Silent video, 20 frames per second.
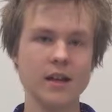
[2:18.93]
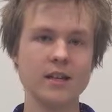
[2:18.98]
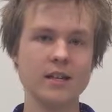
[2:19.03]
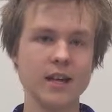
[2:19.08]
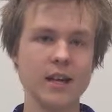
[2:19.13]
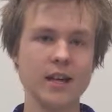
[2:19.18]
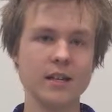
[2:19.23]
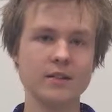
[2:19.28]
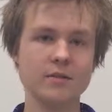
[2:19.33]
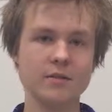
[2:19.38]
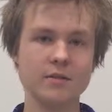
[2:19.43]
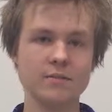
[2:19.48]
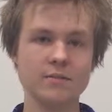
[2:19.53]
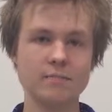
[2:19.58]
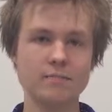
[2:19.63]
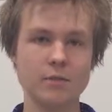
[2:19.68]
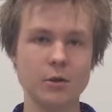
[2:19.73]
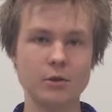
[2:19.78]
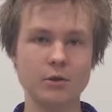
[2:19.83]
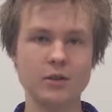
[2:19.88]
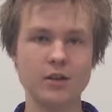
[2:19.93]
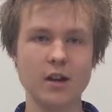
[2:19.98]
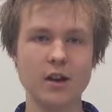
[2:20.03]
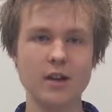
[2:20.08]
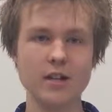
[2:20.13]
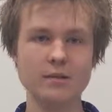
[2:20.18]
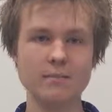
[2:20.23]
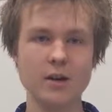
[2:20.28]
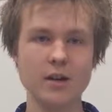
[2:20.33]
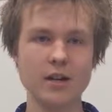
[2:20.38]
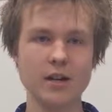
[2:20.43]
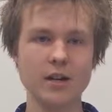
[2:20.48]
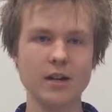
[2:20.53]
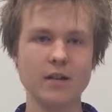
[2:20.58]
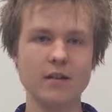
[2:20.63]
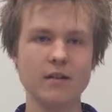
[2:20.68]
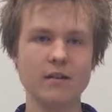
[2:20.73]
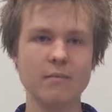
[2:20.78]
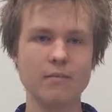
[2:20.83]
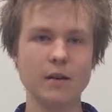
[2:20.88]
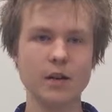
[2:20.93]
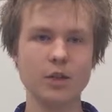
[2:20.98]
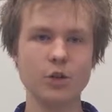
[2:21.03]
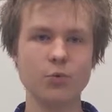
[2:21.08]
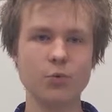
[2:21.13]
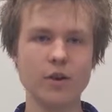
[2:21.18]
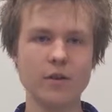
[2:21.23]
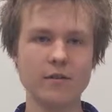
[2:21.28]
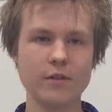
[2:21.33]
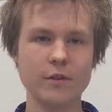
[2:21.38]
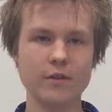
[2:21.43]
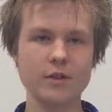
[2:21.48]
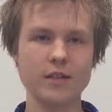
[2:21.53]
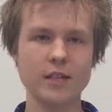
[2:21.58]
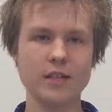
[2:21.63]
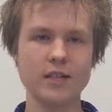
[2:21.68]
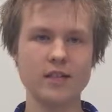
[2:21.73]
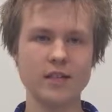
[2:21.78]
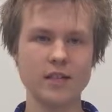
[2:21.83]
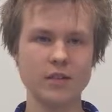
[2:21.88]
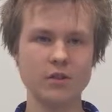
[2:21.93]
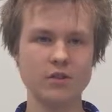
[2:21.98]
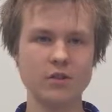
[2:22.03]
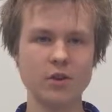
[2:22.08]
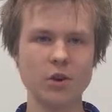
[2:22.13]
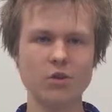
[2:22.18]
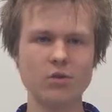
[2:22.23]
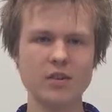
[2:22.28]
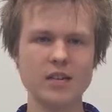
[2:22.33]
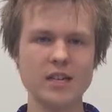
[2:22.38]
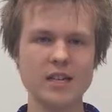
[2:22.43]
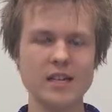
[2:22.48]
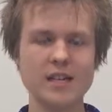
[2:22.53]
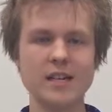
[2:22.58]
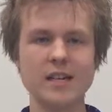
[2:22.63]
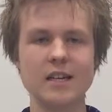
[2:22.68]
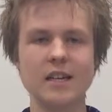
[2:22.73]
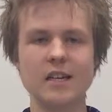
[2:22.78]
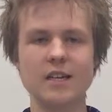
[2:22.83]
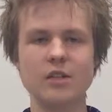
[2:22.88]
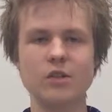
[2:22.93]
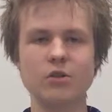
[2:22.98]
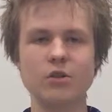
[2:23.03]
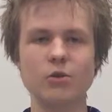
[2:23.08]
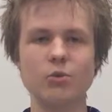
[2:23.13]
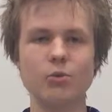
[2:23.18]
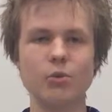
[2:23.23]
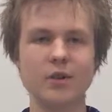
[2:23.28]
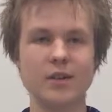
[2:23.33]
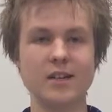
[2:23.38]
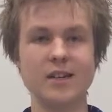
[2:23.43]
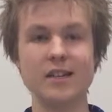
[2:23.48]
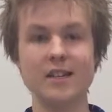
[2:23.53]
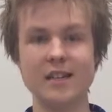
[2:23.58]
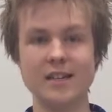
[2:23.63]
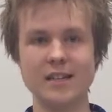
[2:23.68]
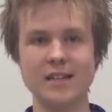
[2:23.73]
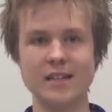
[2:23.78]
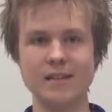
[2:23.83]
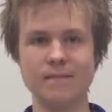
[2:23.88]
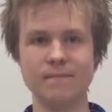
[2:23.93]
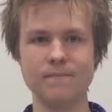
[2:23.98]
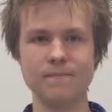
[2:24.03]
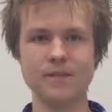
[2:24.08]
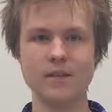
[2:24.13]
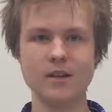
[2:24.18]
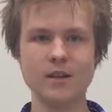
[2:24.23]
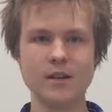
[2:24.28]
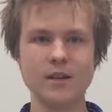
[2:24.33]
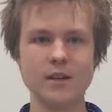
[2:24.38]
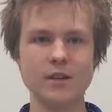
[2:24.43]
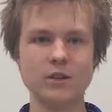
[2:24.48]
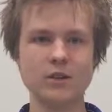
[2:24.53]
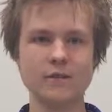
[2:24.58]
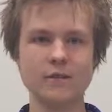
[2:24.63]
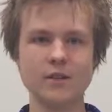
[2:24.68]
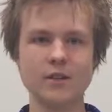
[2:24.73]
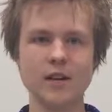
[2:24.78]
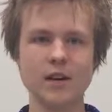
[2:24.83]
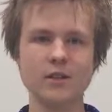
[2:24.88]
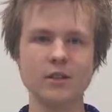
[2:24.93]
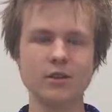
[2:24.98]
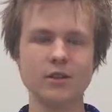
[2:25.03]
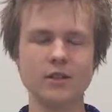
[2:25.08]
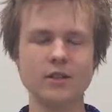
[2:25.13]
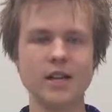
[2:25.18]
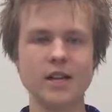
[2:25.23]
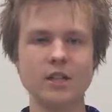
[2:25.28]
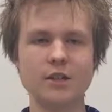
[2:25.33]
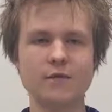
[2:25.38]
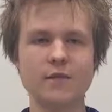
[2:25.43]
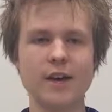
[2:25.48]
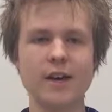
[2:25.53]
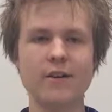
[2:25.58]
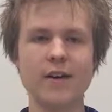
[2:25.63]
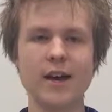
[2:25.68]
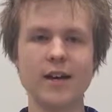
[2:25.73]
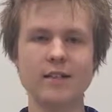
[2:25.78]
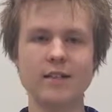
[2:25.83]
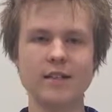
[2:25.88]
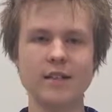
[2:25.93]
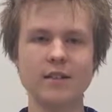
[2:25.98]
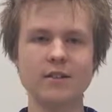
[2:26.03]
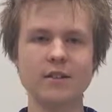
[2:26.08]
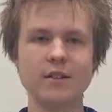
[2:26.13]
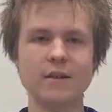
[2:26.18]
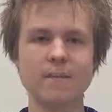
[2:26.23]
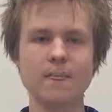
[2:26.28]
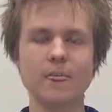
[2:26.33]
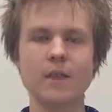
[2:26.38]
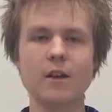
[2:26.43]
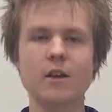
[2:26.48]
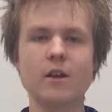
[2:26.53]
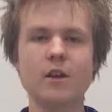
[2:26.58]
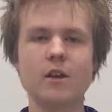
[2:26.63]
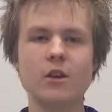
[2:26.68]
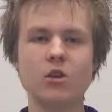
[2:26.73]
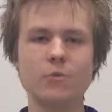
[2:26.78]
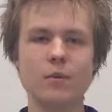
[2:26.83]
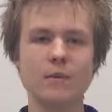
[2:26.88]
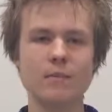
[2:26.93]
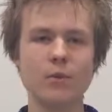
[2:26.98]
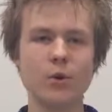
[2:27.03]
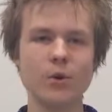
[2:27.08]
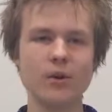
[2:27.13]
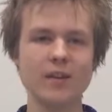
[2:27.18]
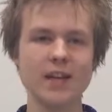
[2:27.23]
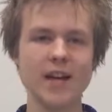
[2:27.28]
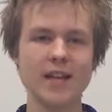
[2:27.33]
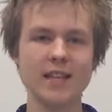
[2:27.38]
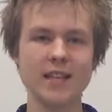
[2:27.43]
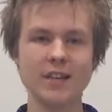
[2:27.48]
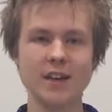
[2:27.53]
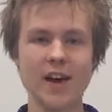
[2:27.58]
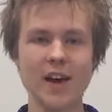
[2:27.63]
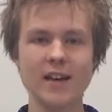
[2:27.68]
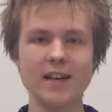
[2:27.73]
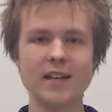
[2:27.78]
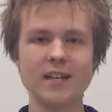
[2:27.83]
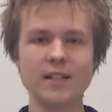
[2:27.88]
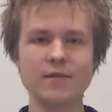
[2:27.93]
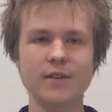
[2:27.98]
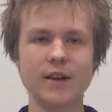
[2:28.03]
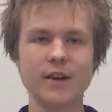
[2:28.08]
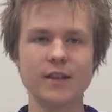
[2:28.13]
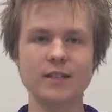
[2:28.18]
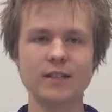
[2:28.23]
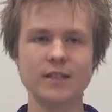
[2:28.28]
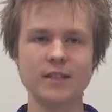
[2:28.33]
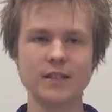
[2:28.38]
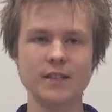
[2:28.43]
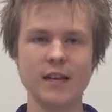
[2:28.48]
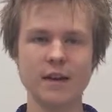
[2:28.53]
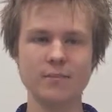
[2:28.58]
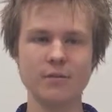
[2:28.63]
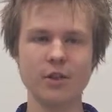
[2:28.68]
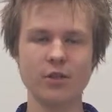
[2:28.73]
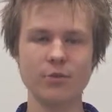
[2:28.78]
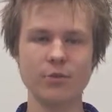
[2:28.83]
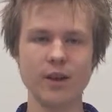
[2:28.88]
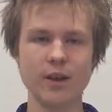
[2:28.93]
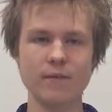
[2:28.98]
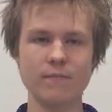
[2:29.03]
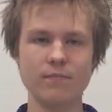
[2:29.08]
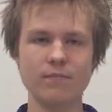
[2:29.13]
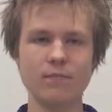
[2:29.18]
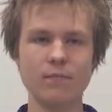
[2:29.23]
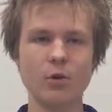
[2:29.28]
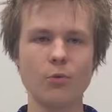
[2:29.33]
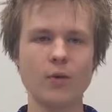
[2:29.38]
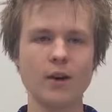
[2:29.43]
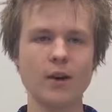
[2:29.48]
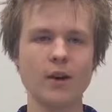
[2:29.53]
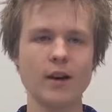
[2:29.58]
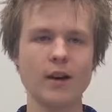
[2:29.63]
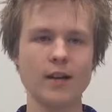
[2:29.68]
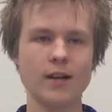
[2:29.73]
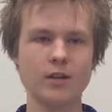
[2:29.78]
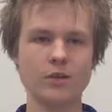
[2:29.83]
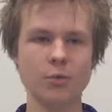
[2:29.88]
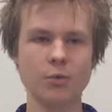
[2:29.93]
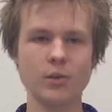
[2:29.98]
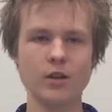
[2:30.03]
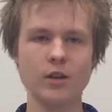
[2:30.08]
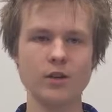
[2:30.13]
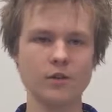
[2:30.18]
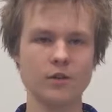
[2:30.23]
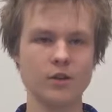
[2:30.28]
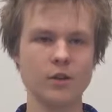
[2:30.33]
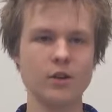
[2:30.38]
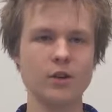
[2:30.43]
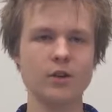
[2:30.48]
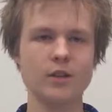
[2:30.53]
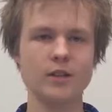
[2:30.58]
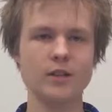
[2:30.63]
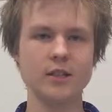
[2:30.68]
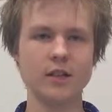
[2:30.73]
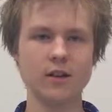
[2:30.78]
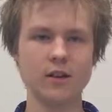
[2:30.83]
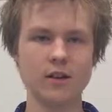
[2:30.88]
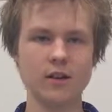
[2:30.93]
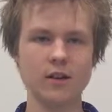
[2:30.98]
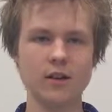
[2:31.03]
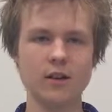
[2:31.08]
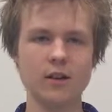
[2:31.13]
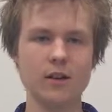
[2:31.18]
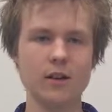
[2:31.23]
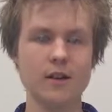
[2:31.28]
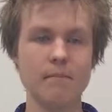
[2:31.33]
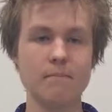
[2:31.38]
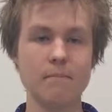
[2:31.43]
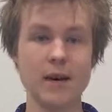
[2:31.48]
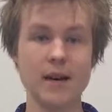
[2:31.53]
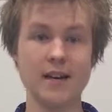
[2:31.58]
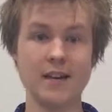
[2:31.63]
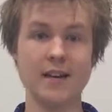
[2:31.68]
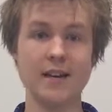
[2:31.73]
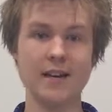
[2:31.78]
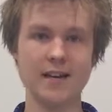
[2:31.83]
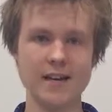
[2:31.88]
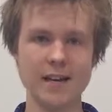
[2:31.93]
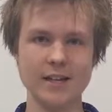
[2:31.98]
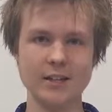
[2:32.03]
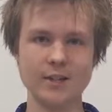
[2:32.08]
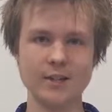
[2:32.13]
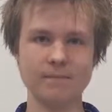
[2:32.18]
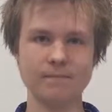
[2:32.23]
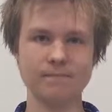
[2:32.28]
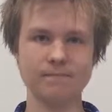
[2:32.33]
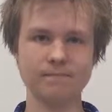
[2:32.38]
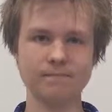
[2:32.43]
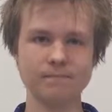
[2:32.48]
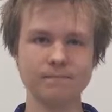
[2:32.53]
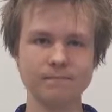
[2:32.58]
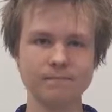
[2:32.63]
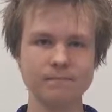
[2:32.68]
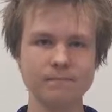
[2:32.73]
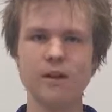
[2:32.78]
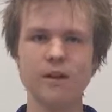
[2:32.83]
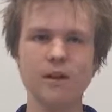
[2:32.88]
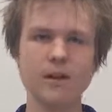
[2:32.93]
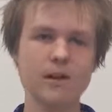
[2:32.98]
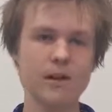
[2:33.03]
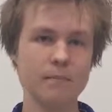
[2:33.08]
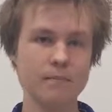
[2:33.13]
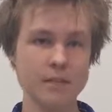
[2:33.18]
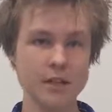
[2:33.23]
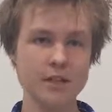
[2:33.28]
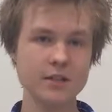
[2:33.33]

And yes, most cost money, but it's one of those things that you don't need it until you really need it. So if you download a sketchy file accidentally, you'll be more glad that you had an antivirus that stopped the threat, whereas Windows Security Center might not catch it. Safe.